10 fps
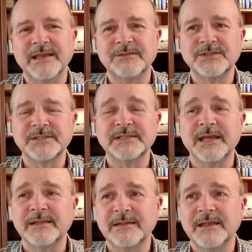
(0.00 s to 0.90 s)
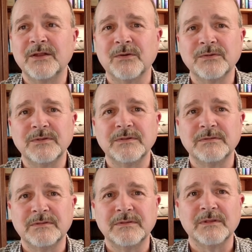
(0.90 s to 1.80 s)
It's just that,
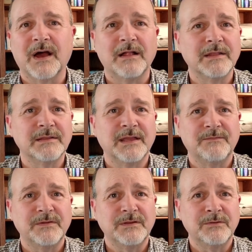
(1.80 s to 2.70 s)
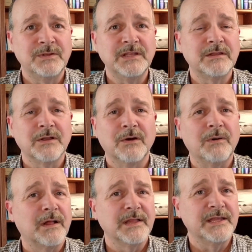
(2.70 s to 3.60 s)
I'll, if you need to know,
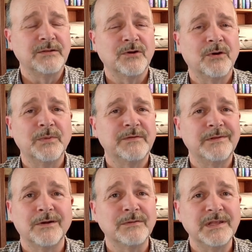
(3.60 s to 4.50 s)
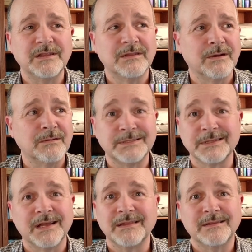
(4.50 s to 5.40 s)
I'll let you know. But if you don't need to know, it's
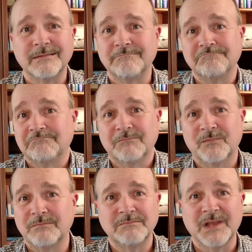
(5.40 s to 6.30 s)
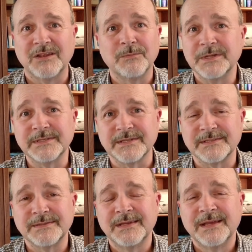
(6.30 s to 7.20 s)
not your business.